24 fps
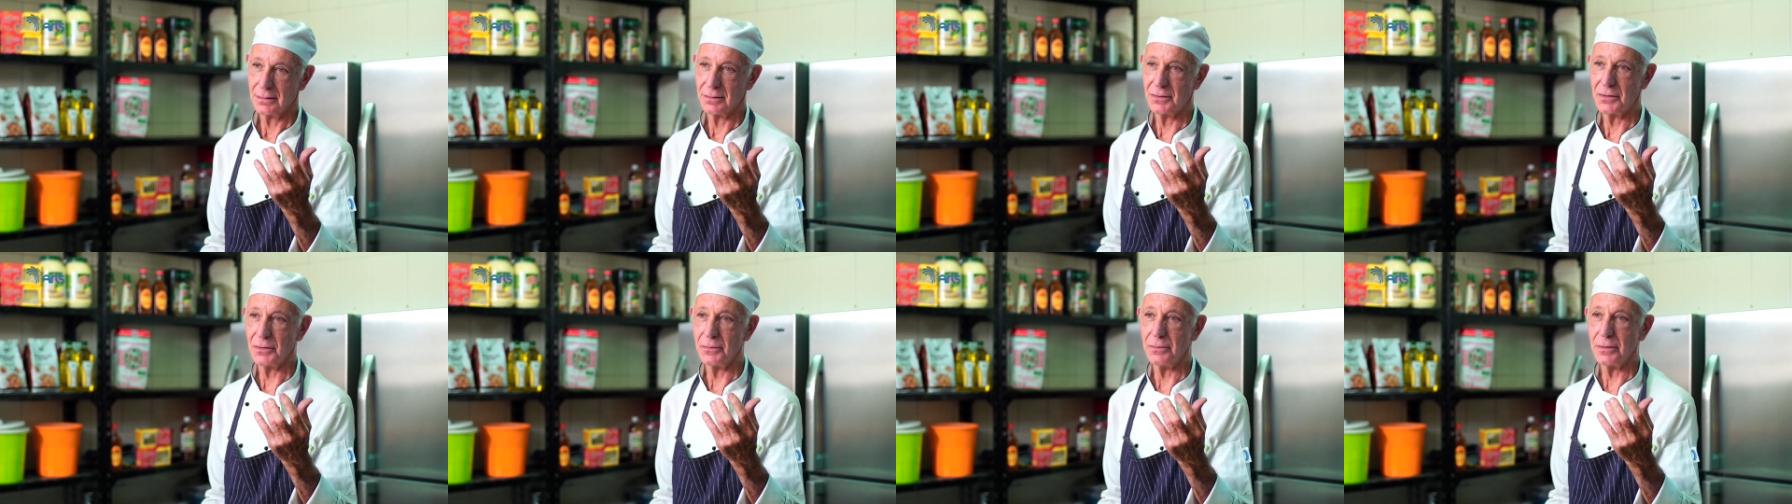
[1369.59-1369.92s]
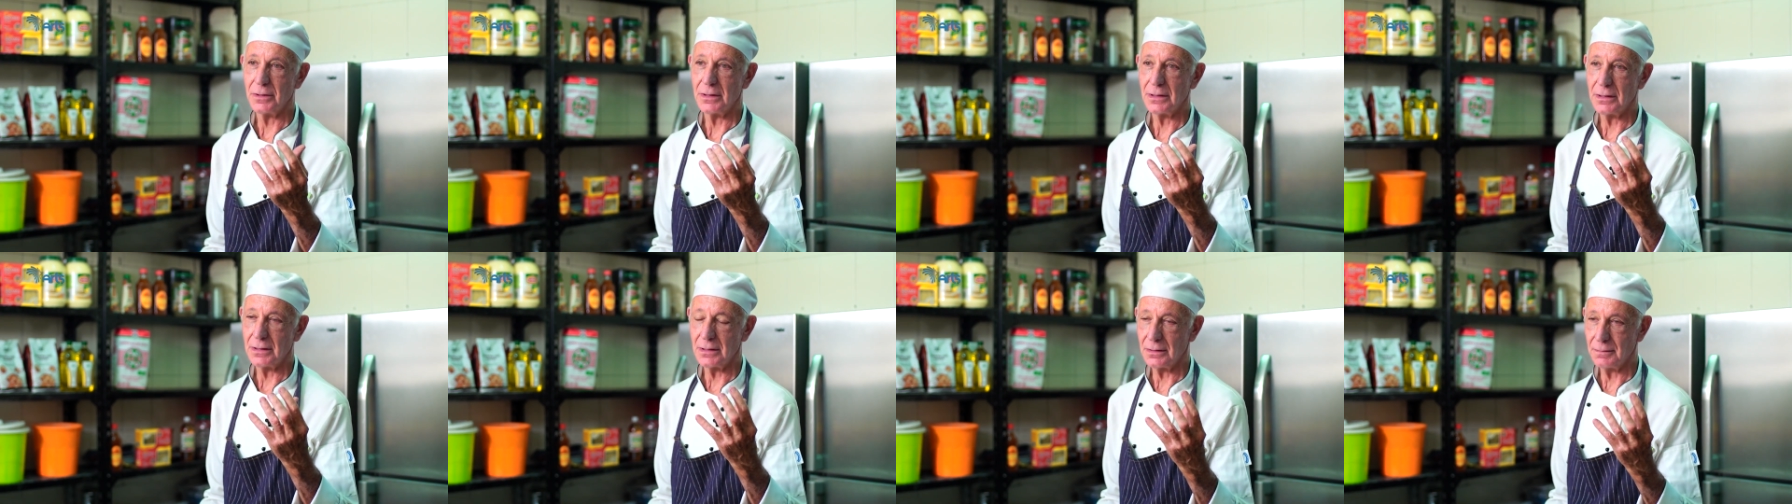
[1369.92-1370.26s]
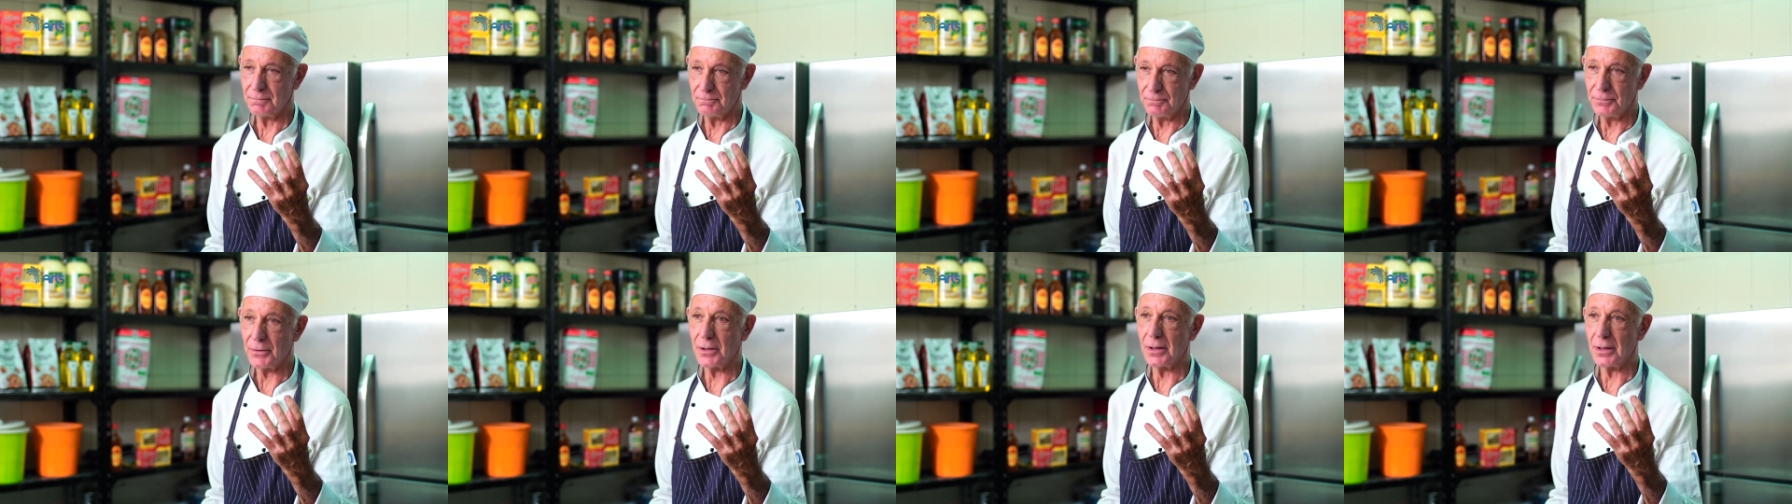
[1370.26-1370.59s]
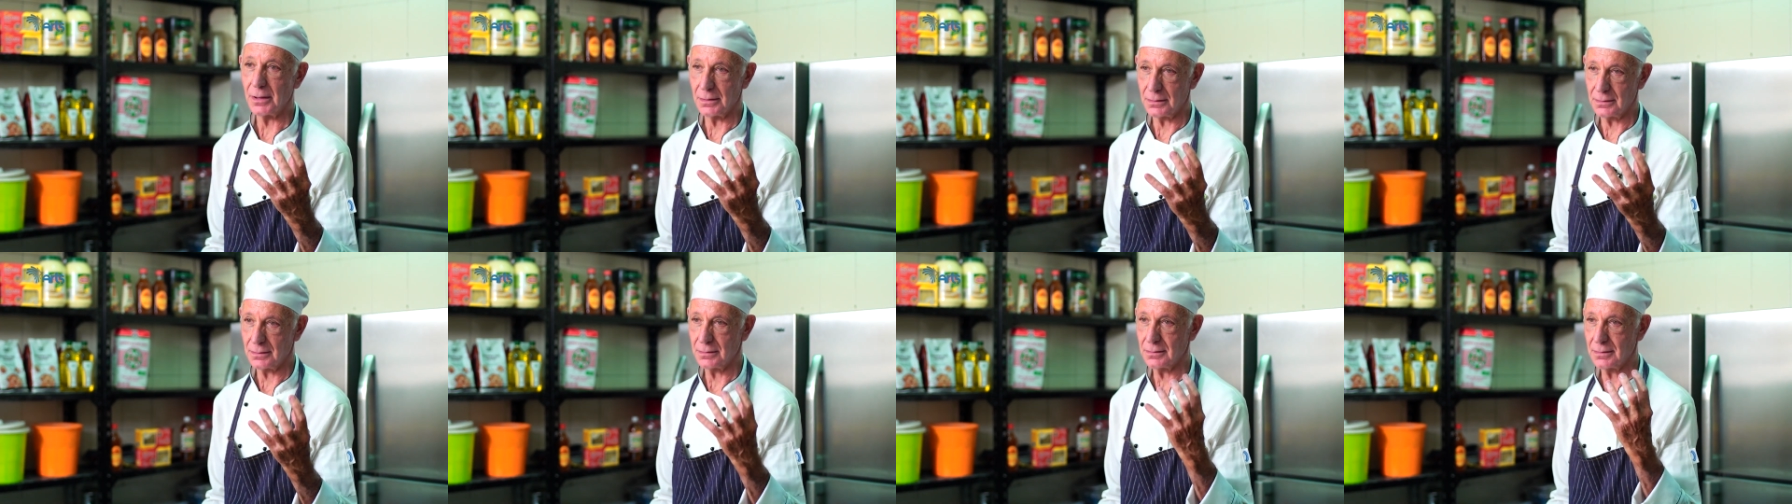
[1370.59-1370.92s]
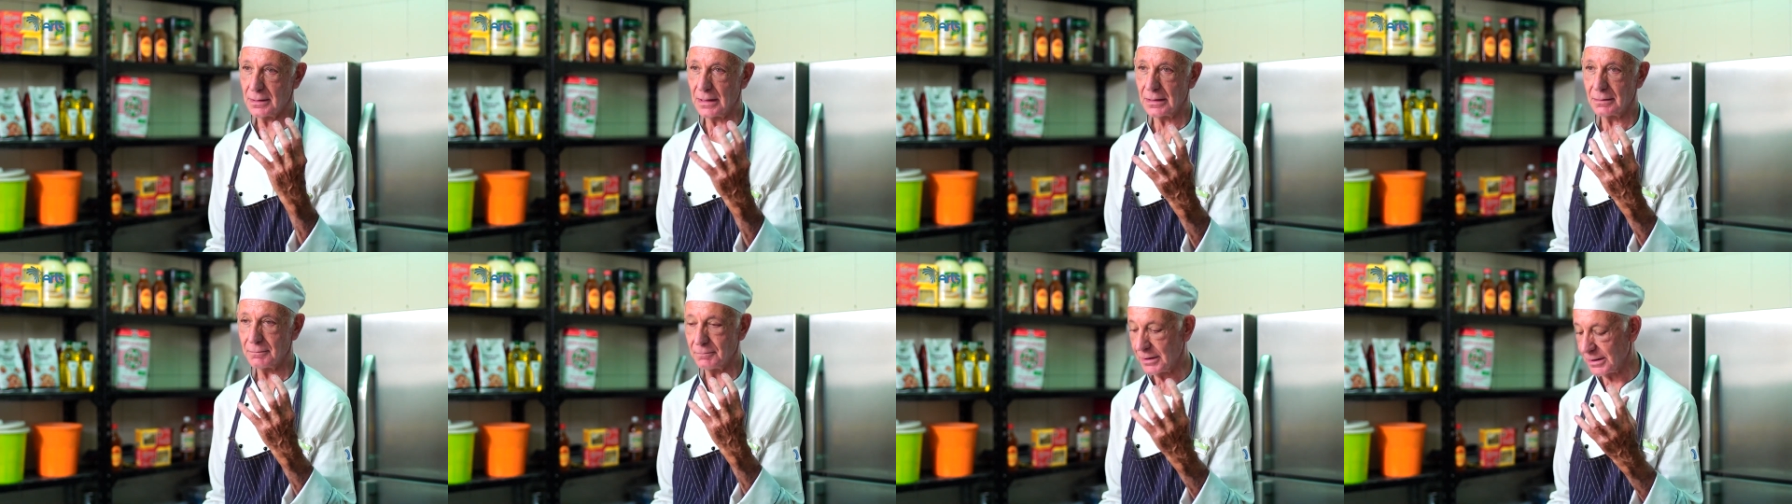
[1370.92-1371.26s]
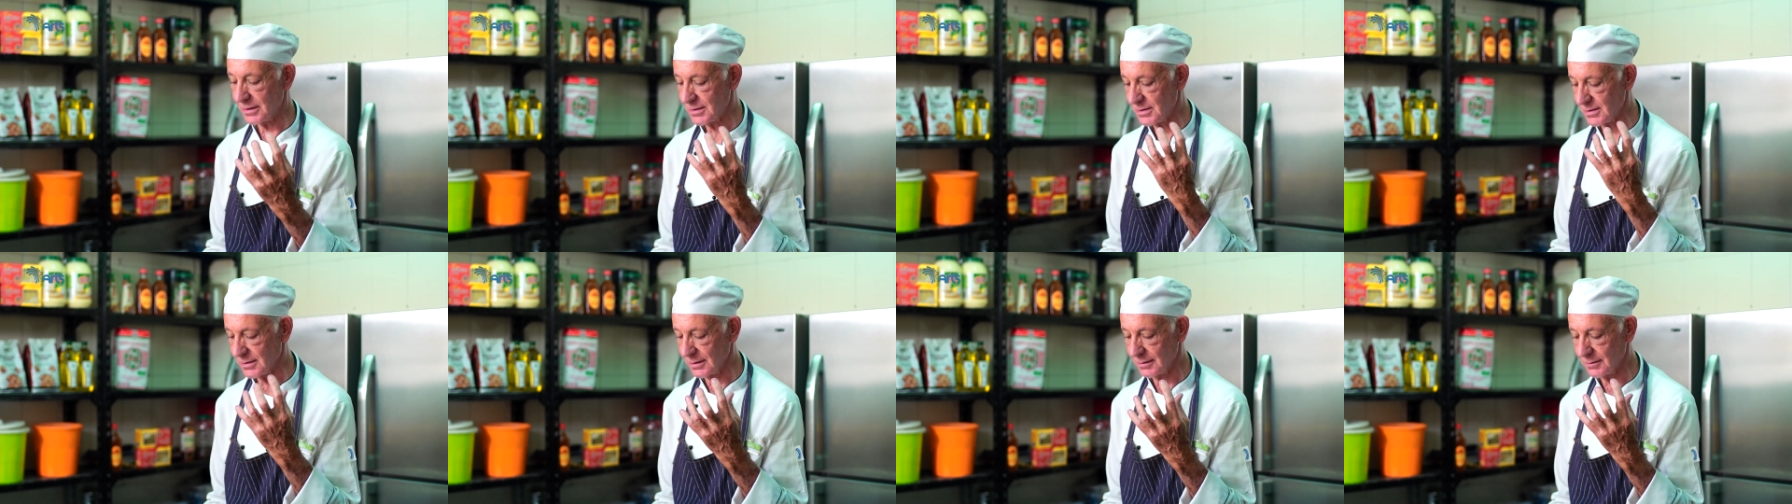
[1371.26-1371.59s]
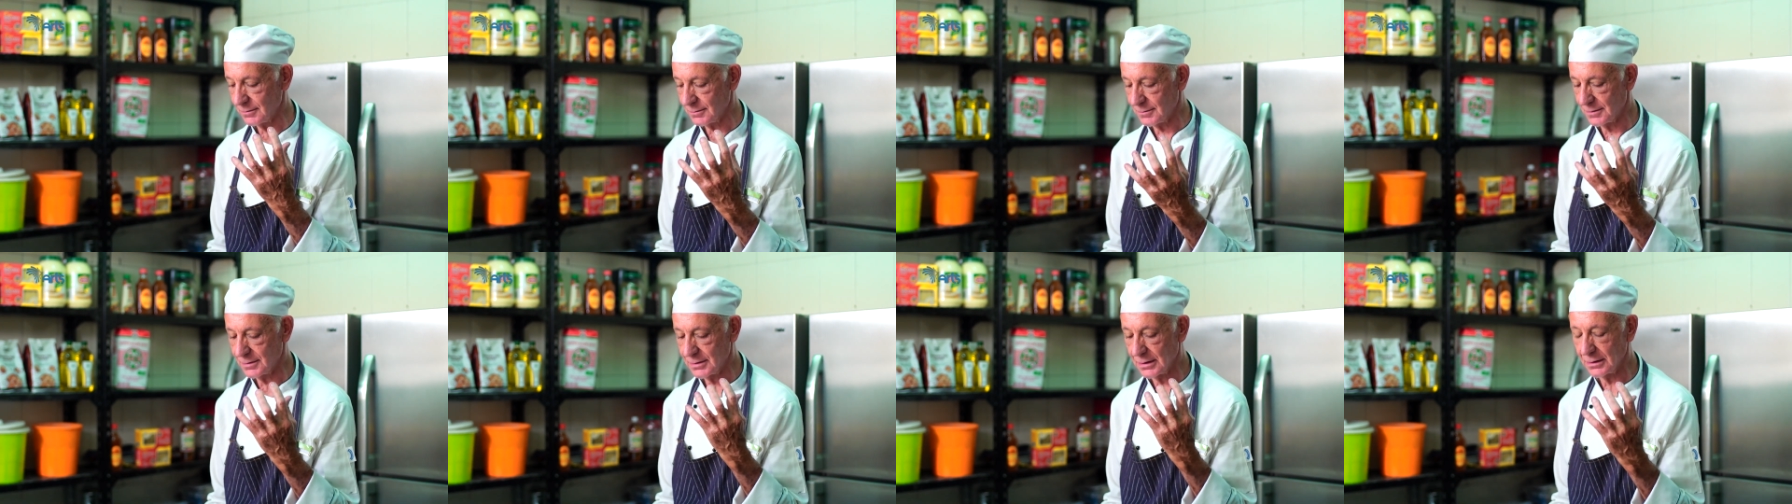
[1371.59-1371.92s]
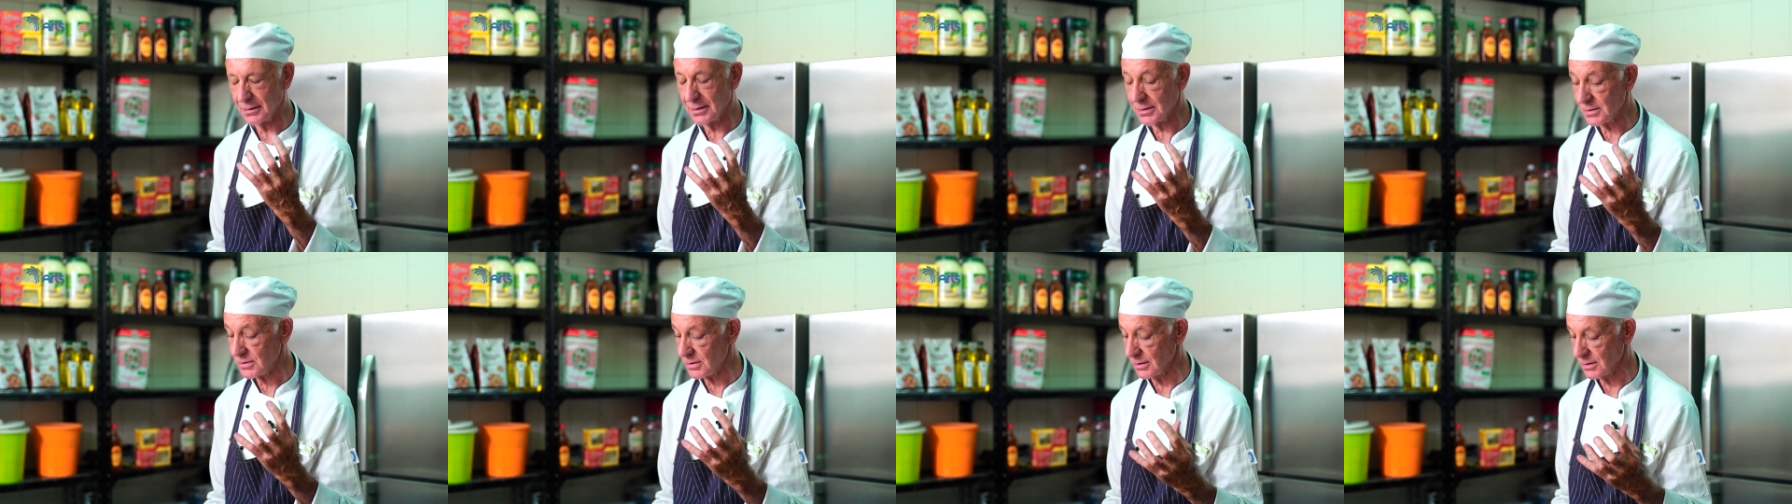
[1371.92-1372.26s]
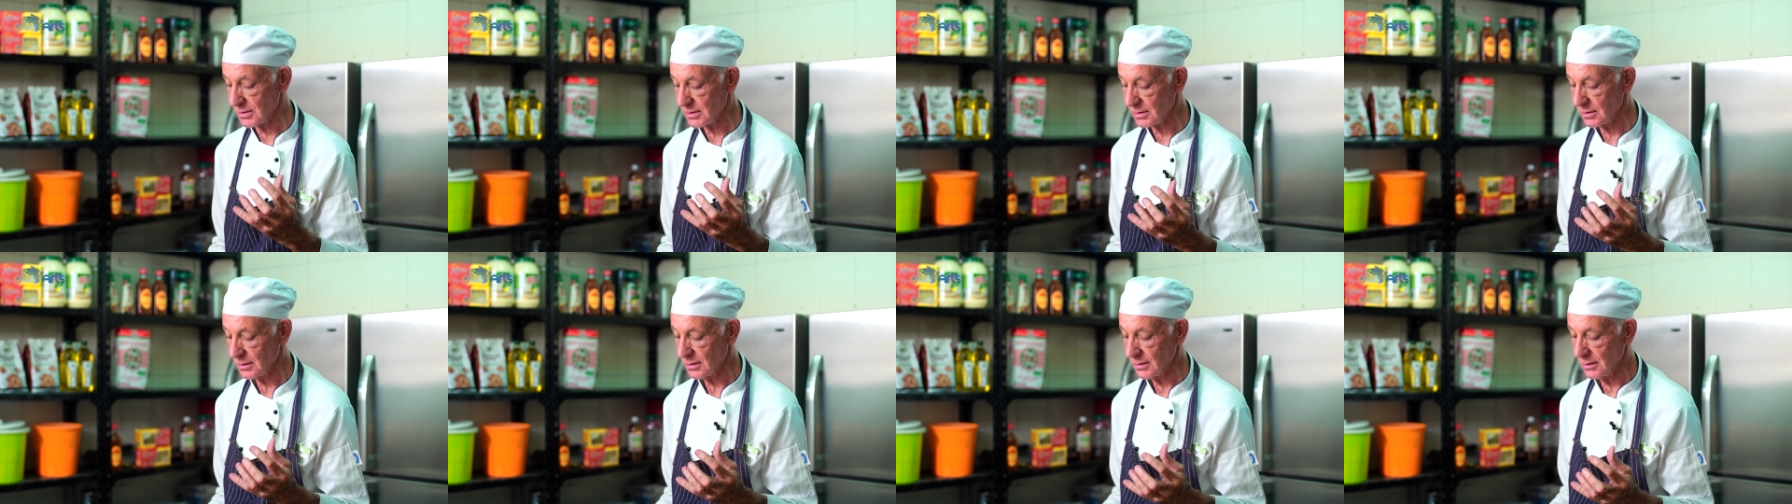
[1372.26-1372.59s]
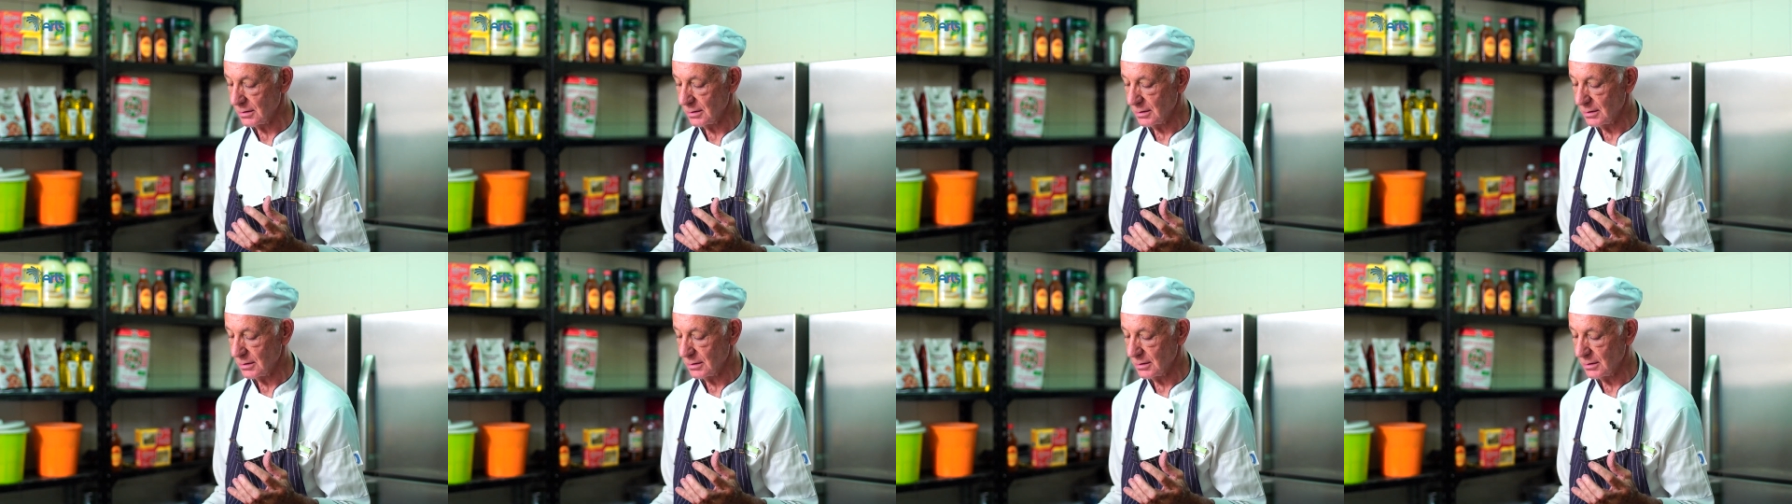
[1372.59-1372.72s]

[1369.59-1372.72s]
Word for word: gooey part that makes it delicious.